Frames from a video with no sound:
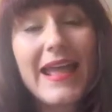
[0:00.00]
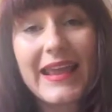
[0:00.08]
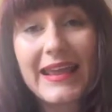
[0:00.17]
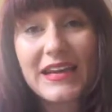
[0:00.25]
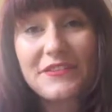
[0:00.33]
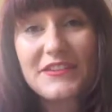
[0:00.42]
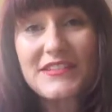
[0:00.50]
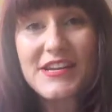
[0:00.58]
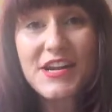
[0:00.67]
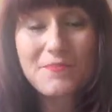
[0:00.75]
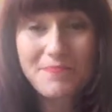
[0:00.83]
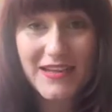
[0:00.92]
and if it's
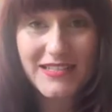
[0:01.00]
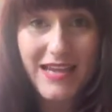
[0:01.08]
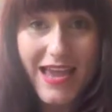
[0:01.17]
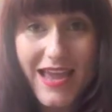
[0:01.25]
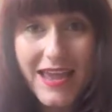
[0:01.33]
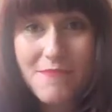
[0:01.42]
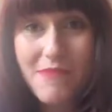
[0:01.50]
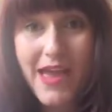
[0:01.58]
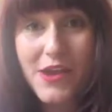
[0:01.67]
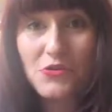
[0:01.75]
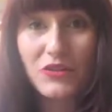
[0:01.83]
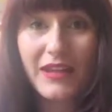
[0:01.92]
near bedtime,
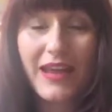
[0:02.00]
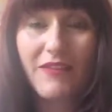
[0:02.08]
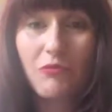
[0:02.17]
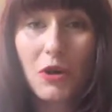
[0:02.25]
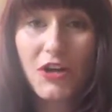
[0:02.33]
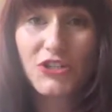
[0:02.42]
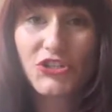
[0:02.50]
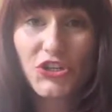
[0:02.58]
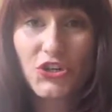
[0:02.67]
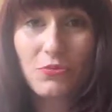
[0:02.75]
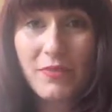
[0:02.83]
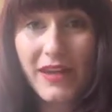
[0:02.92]
I only have 1 or
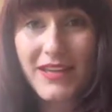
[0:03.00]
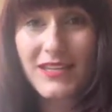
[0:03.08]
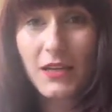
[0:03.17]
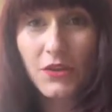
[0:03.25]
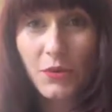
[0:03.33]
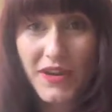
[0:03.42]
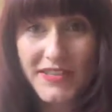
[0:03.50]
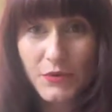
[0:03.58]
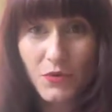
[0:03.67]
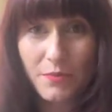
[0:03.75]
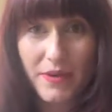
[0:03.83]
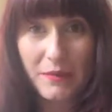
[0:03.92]
2 because otherwise I
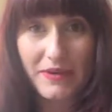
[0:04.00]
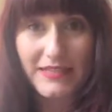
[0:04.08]
won't be able to